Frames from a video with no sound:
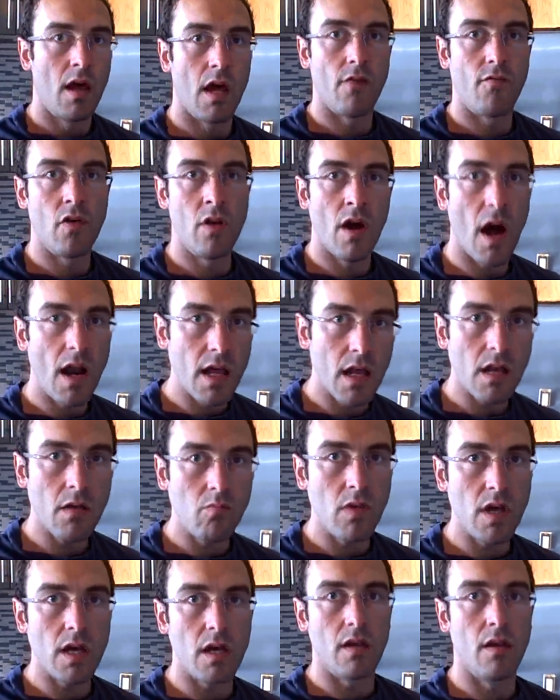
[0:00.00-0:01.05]
if you're not
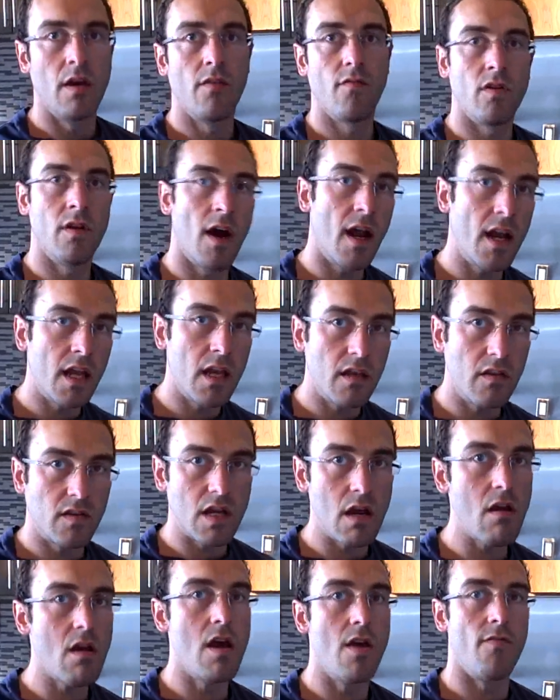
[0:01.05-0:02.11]
eating meat, if you're not eating
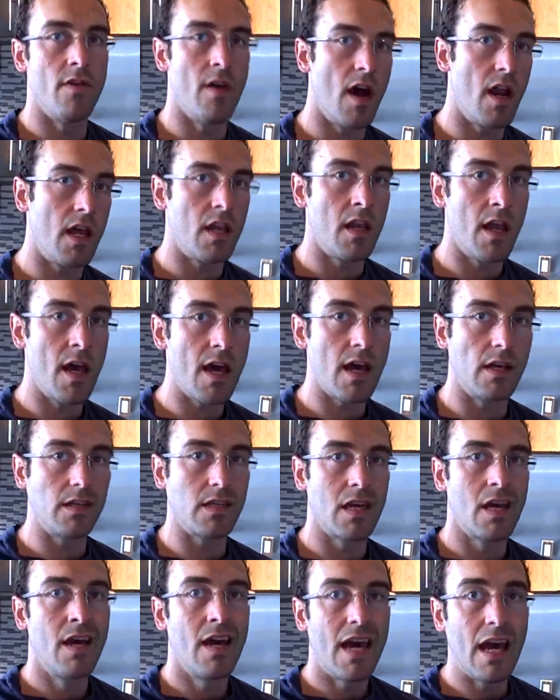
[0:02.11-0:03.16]
dairy, if you're not eating
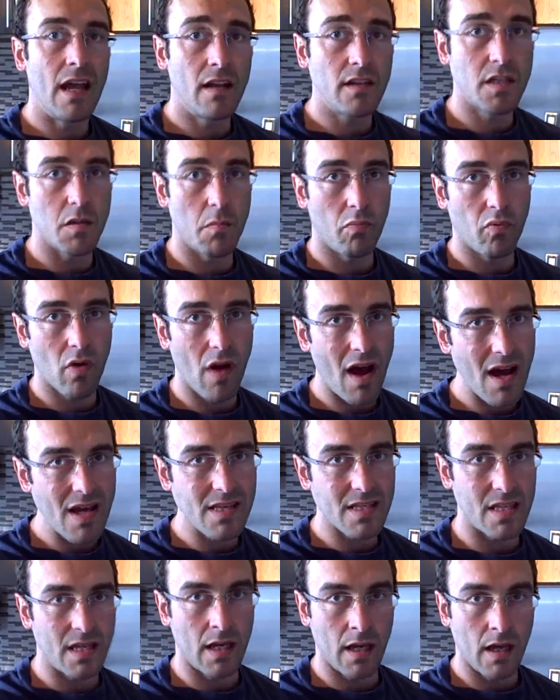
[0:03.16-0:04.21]
eggs? And it's
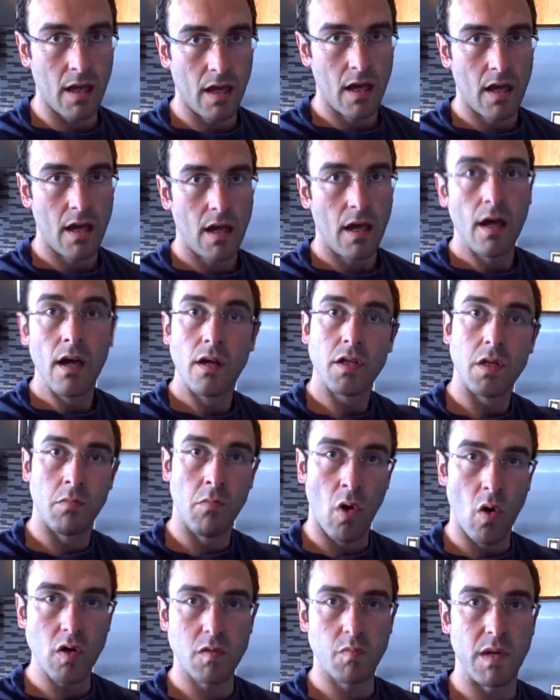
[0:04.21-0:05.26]
surprising to
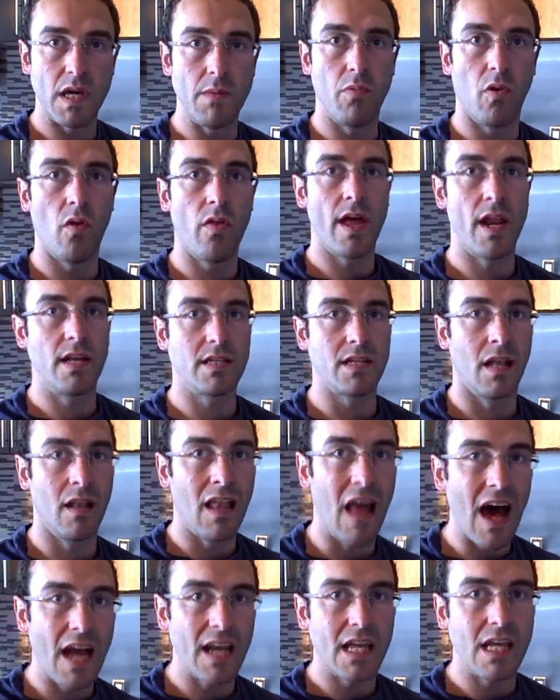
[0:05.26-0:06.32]
most people that it's a
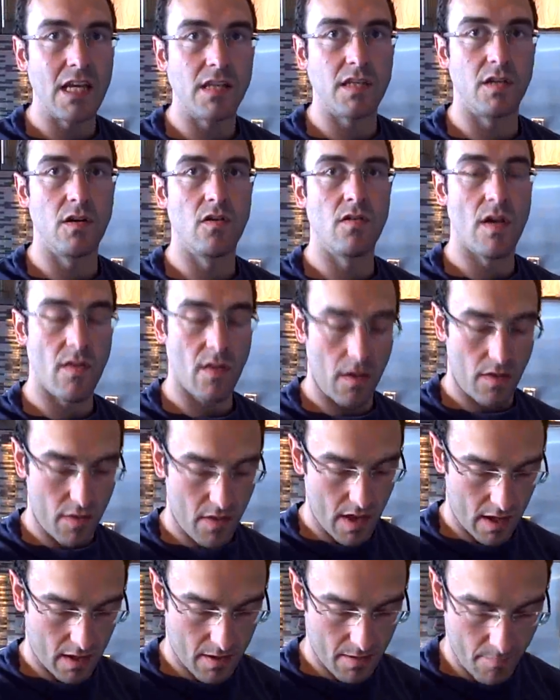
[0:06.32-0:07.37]
lot easier than they
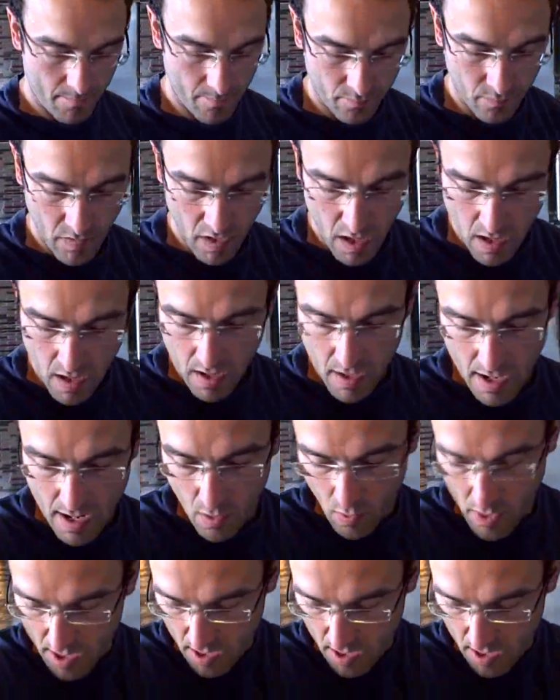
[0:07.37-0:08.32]
think. Now,